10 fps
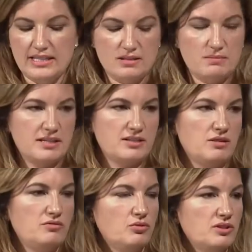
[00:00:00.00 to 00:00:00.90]
to my
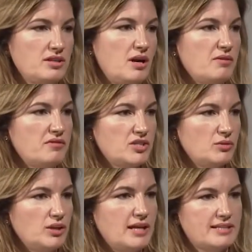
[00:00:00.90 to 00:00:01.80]
staff all the time, if you
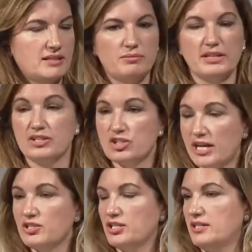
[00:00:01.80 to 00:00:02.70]
don't like something,
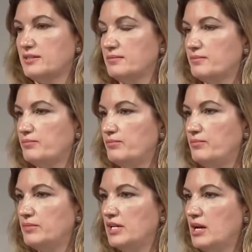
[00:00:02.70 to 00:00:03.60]
change it.
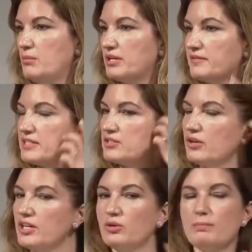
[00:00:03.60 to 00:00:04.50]
But if it's
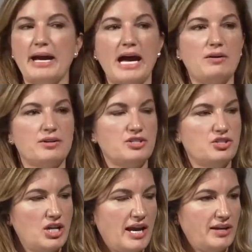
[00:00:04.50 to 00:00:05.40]
not in your power to
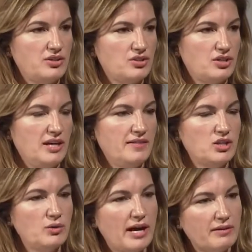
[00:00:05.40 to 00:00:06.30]
change, then
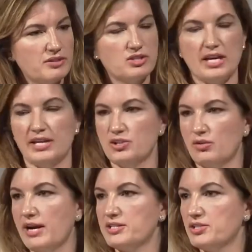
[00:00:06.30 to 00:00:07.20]
you have to change
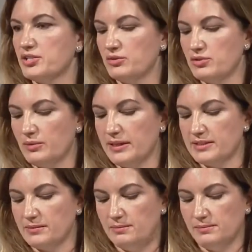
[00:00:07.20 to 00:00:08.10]
your attitude to
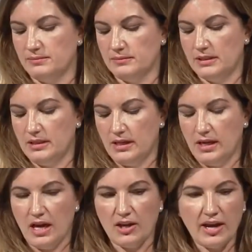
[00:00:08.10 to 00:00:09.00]
it.
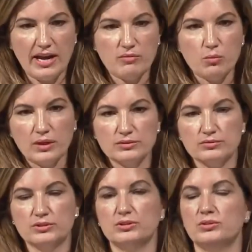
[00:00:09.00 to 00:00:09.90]
And I have one
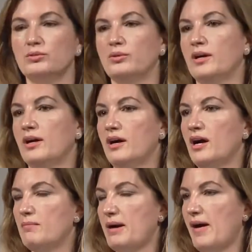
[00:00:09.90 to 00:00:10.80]
rule
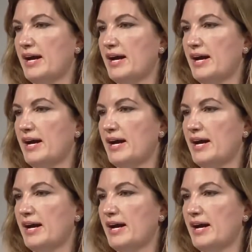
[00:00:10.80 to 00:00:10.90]
about